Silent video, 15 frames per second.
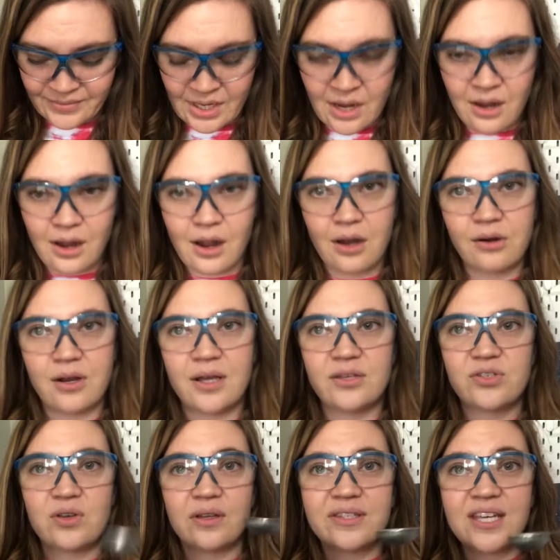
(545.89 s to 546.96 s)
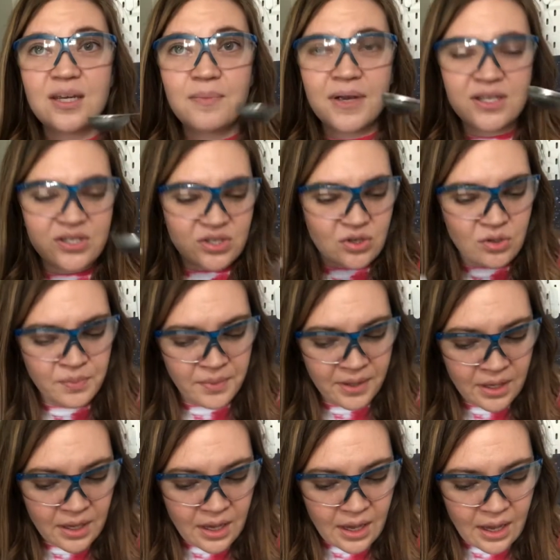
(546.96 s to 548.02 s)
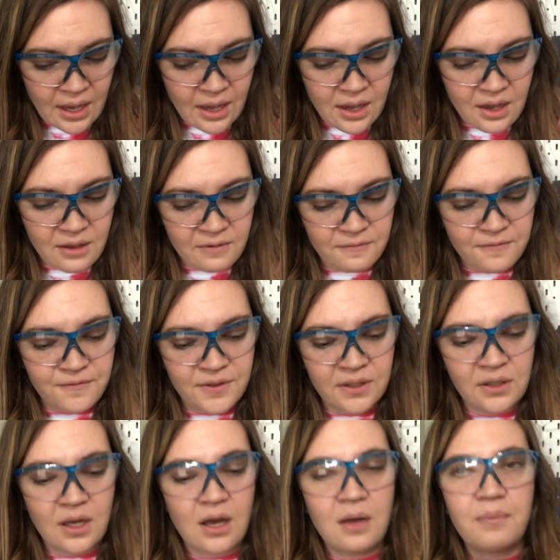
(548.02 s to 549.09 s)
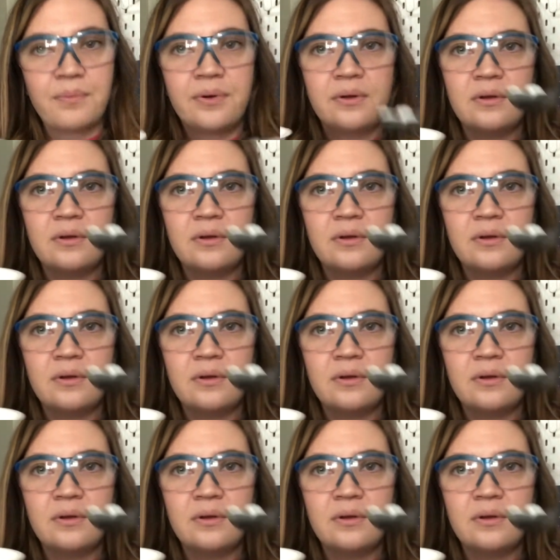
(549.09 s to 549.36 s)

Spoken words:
All right, so I'll take my scoop and fill up